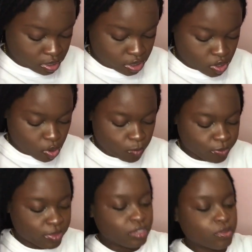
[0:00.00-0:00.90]
So
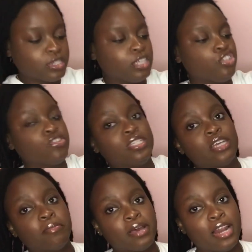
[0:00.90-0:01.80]
this was the tree
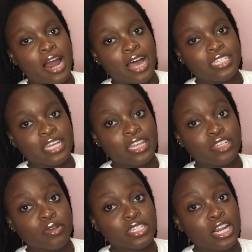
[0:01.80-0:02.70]
cover last year. This
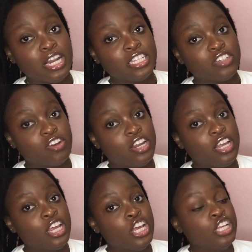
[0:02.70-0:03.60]
was literally
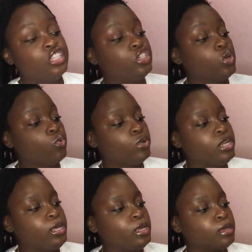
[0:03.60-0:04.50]
the
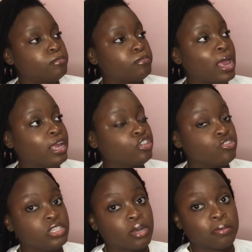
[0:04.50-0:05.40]
only pink
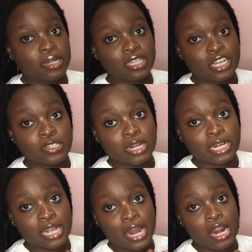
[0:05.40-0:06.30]
tree cover that I saw that
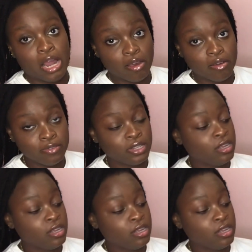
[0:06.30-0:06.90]
I loved.